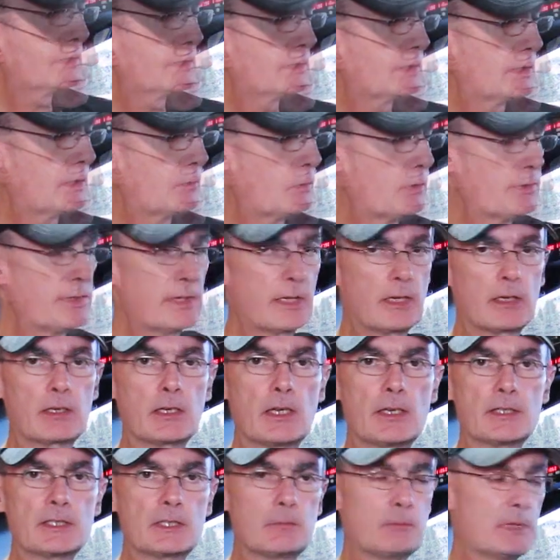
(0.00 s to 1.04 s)
Now one thing that
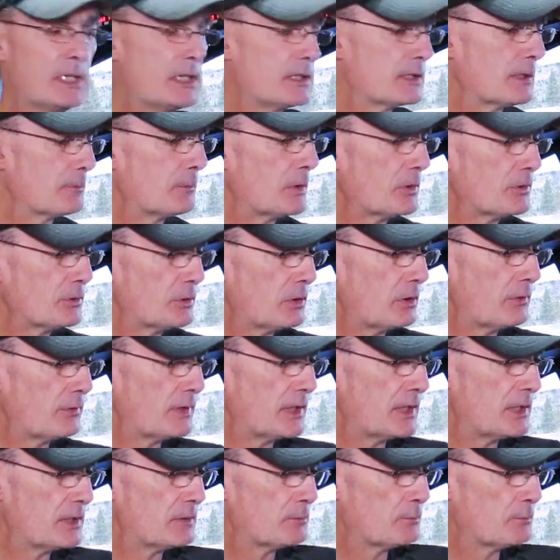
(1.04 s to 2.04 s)
occurs to me is I'm not sure if these